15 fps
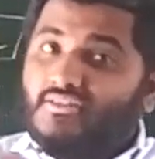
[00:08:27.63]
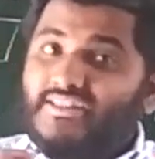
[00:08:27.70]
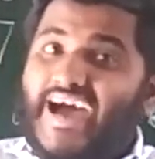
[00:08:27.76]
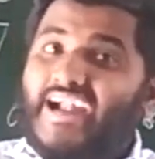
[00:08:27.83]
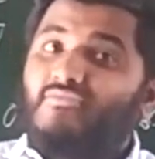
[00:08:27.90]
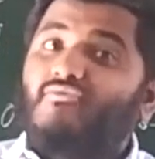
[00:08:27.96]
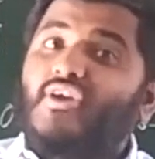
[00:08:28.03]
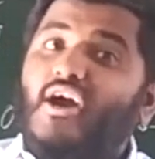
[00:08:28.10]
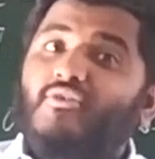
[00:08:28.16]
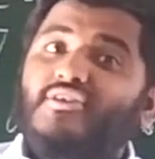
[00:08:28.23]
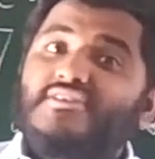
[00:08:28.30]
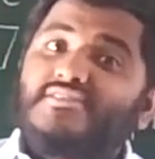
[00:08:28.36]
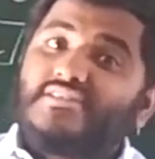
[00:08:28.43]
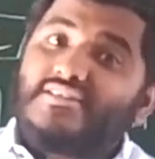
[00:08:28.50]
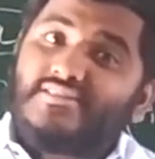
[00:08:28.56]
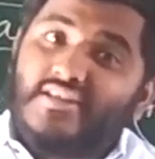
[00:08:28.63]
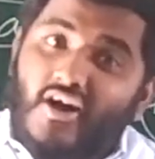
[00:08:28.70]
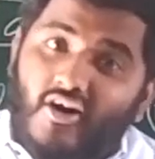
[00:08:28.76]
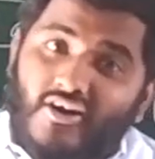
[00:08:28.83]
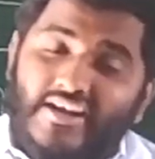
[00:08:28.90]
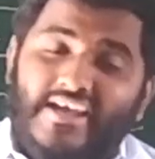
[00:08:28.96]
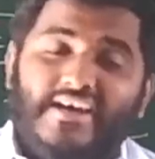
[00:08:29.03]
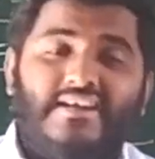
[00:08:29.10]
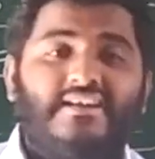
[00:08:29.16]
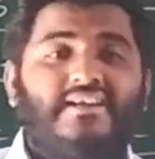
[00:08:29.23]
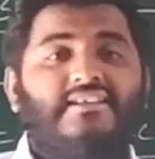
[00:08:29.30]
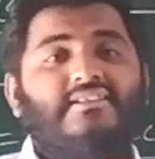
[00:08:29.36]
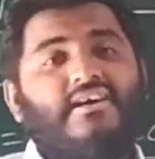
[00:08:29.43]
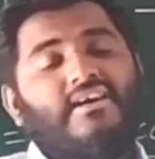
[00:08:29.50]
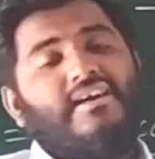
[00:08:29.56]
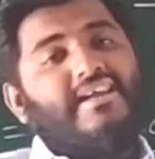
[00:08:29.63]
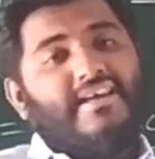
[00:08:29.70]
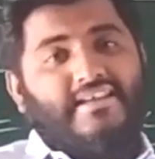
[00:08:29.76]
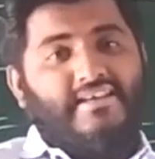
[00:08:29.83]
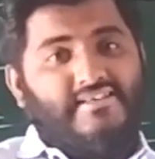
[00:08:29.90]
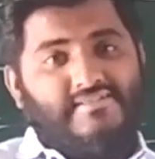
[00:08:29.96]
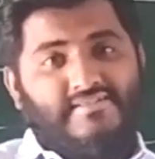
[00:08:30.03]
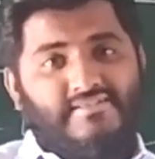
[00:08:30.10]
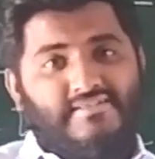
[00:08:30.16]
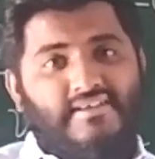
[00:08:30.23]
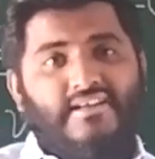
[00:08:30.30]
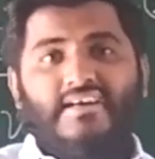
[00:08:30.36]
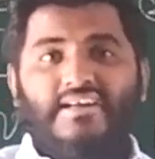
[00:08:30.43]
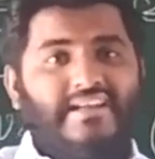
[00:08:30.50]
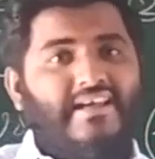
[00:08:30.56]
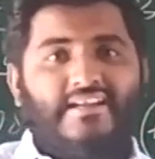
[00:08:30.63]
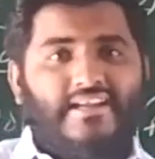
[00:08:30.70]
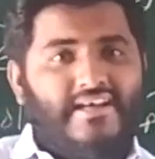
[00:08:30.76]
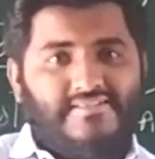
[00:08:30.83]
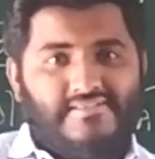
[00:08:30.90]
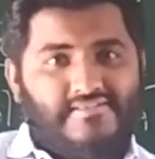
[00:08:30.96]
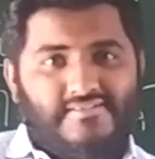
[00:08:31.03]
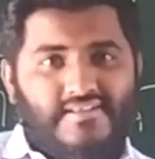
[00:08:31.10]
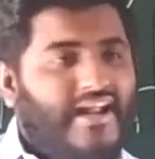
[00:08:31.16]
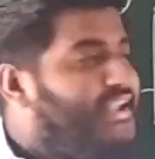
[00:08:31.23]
That we have discussed earlier in earlier classes,